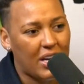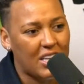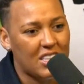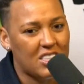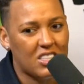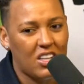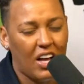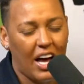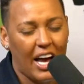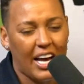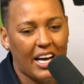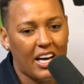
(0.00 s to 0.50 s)

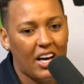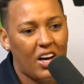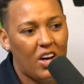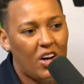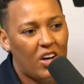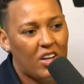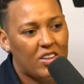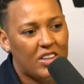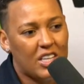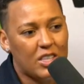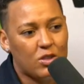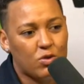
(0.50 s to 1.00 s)
It's like
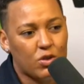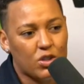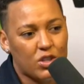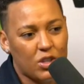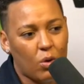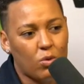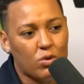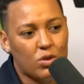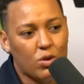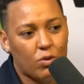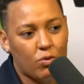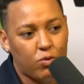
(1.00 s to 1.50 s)
these
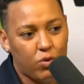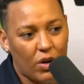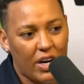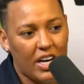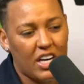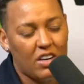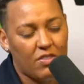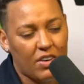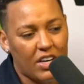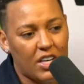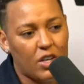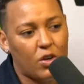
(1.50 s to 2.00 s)
results are
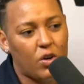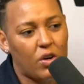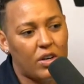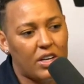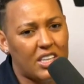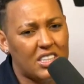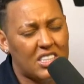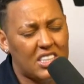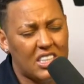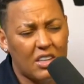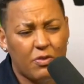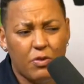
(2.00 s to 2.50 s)
really, really good. And
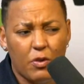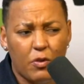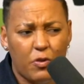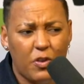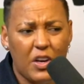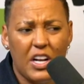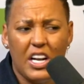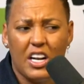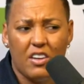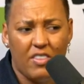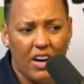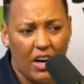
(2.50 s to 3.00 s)
there's a different
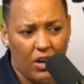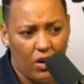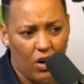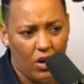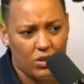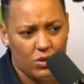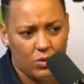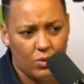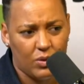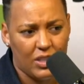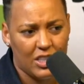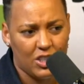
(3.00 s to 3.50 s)
feeling around
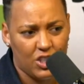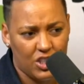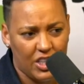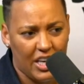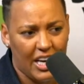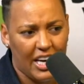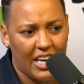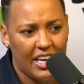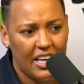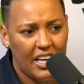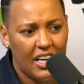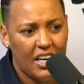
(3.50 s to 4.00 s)
Arsenal this
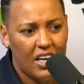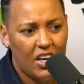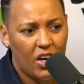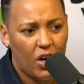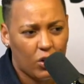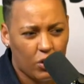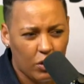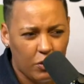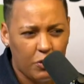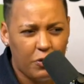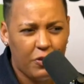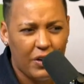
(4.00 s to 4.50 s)
year, mm. a
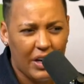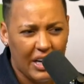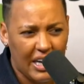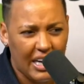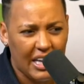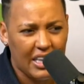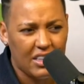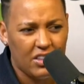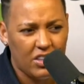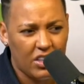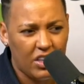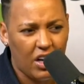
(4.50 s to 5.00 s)
good mm.
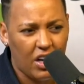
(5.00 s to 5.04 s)
feeling, you